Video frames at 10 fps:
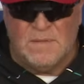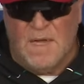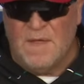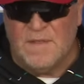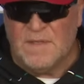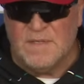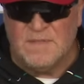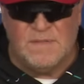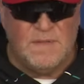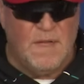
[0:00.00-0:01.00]
I think
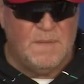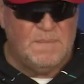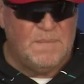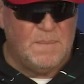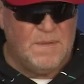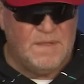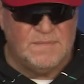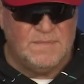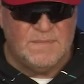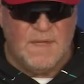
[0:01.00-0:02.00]
he's,
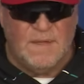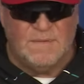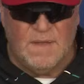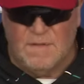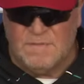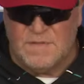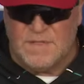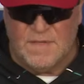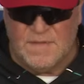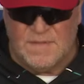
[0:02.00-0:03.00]
I've
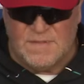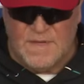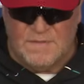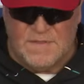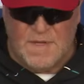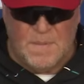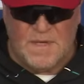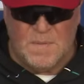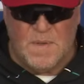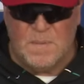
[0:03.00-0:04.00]
said this every time I
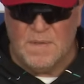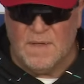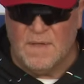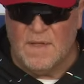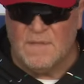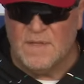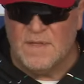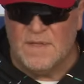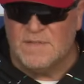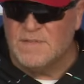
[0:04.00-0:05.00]
come up here, I think
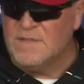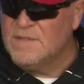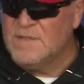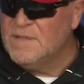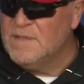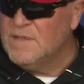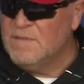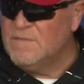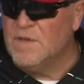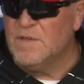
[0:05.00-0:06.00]
he's
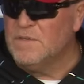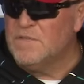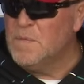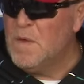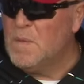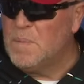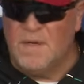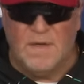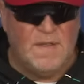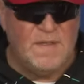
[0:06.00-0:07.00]
a very good football
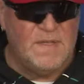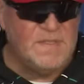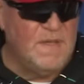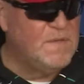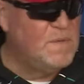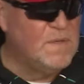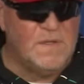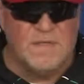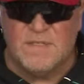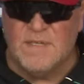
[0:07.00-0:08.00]
player, and I think he's having a
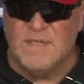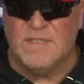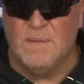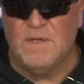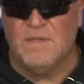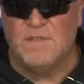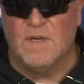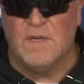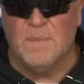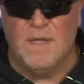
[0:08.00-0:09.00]
really good season. I mean, you're
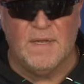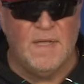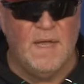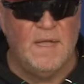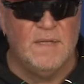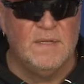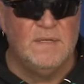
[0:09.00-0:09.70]
talking about a guy